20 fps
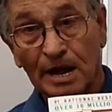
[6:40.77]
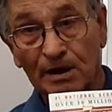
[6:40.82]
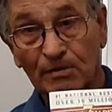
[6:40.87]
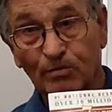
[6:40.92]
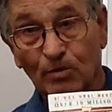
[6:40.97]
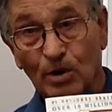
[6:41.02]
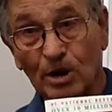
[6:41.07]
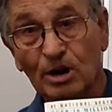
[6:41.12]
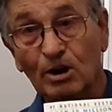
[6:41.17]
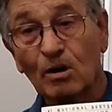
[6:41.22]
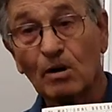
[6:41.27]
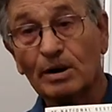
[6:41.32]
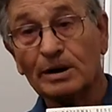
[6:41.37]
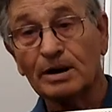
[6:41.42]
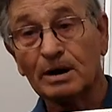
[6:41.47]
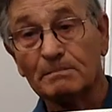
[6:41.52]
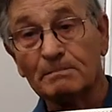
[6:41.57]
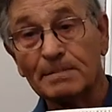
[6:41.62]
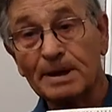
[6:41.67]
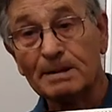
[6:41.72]
If we're going
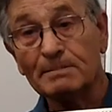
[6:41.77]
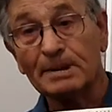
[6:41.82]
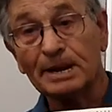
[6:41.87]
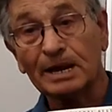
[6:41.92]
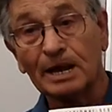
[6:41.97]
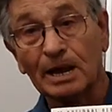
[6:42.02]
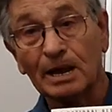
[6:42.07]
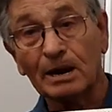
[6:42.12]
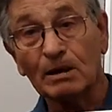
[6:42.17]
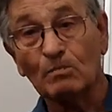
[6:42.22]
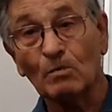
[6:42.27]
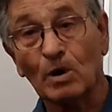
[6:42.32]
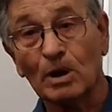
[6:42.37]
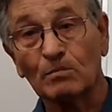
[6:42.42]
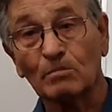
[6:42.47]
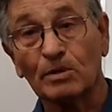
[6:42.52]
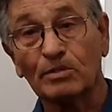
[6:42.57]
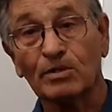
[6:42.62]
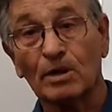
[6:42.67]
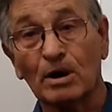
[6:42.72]
to mimic anyone with